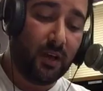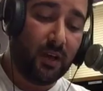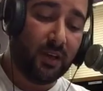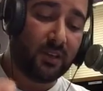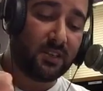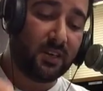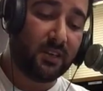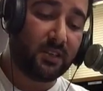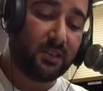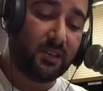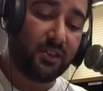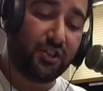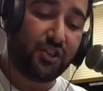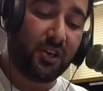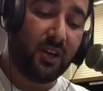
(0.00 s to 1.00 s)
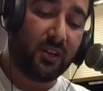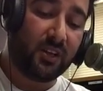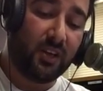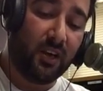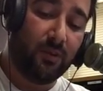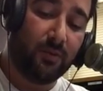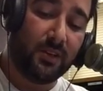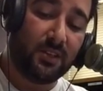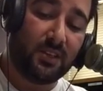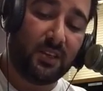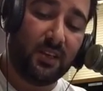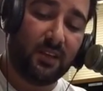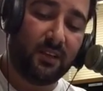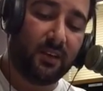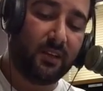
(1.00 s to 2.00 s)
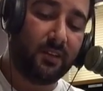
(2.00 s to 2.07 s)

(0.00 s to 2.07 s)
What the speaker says: It says, it shall guarantee the